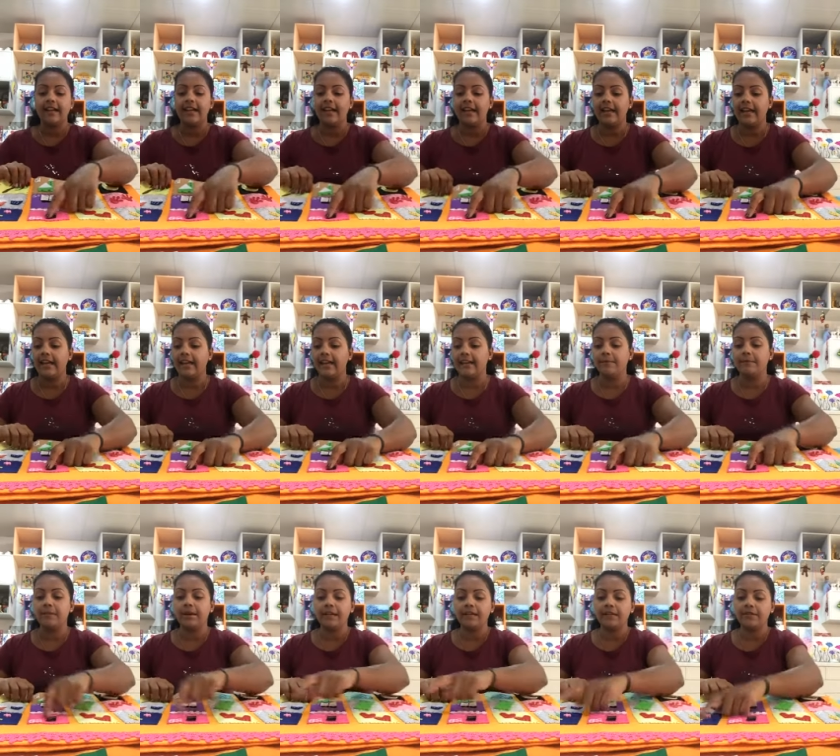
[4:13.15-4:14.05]

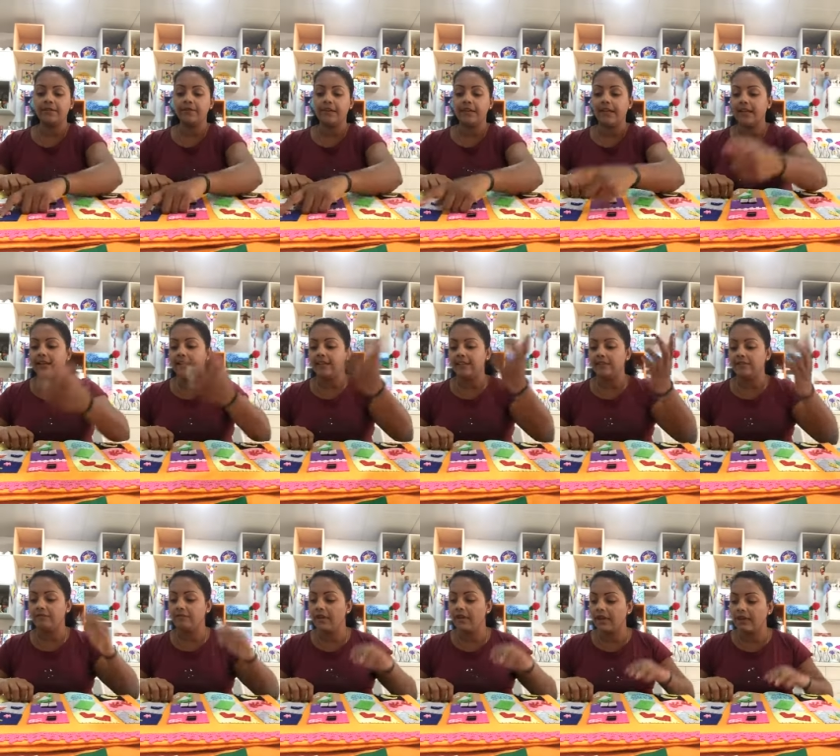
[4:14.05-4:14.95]
and butterflies,
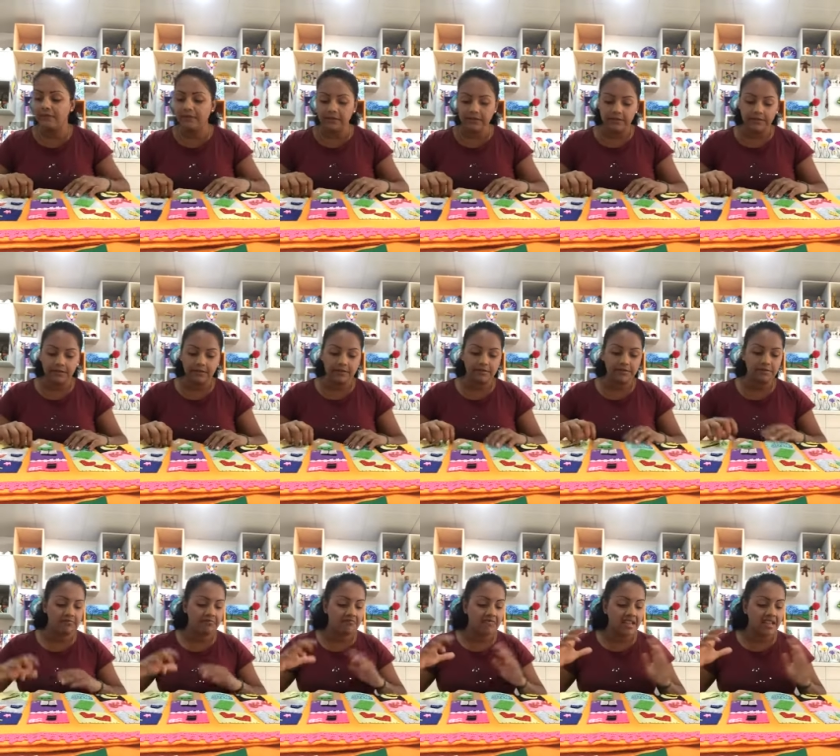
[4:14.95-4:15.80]
flowers,